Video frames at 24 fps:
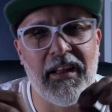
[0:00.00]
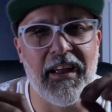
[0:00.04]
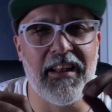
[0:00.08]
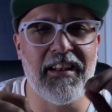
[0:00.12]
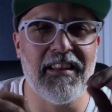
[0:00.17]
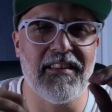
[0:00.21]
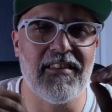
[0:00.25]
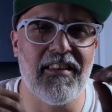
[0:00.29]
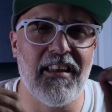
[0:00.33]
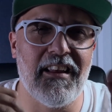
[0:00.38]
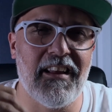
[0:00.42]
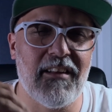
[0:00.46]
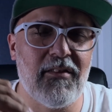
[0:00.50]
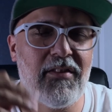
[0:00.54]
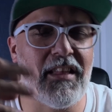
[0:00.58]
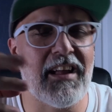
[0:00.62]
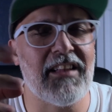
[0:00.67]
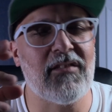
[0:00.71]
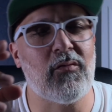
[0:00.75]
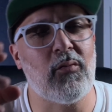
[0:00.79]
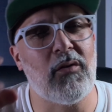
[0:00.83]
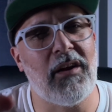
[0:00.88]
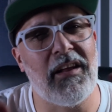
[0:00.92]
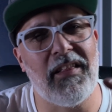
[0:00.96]
and
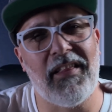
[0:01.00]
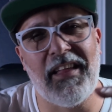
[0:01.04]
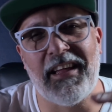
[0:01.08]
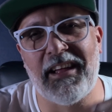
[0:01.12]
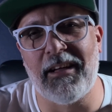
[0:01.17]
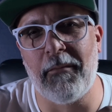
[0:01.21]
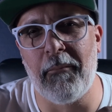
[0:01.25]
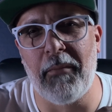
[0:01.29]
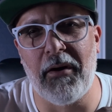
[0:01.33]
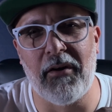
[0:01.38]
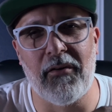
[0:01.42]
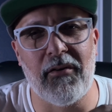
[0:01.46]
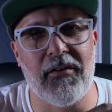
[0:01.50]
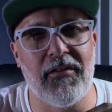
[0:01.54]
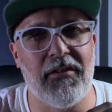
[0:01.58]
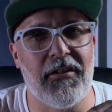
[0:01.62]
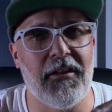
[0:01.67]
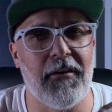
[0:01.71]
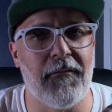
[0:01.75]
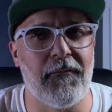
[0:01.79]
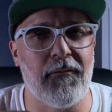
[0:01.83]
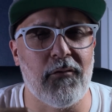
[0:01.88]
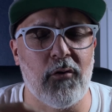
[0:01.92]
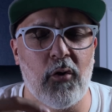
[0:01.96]
that's what I like about
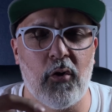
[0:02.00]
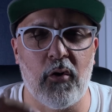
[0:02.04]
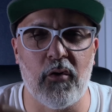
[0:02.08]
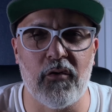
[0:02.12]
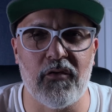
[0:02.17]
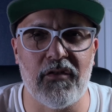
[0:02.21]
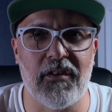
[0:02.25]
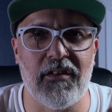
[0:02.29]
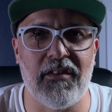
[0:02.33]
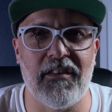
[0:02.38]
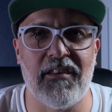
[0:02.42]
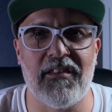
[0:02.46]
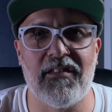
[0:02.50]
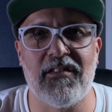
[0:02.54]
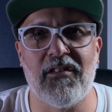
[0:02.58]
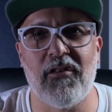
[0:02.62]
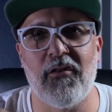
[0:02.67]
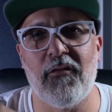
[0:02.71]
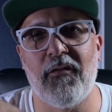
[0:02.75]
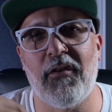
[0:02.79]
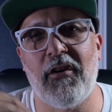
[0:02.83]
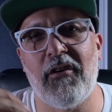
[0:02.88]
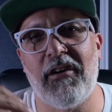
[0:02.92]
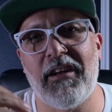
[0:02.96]
the florals in this.
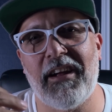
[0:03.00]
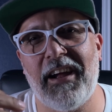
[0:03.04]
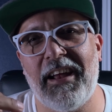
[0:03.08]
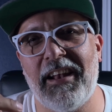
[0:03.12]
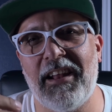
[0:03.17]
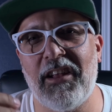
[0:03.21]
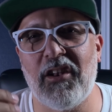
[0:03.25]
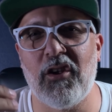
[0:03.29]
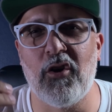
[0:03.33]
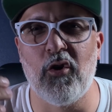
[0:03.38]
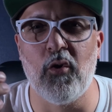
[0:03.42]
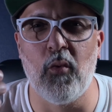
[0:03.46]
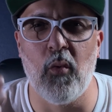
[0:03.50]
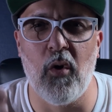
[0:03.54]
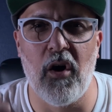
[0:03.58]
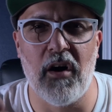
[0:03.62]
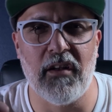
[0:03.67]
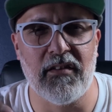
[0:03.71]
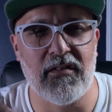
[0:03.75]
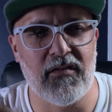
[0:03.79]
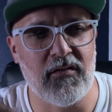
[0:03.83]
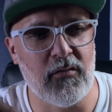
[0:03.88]
They're very kind of nuanced.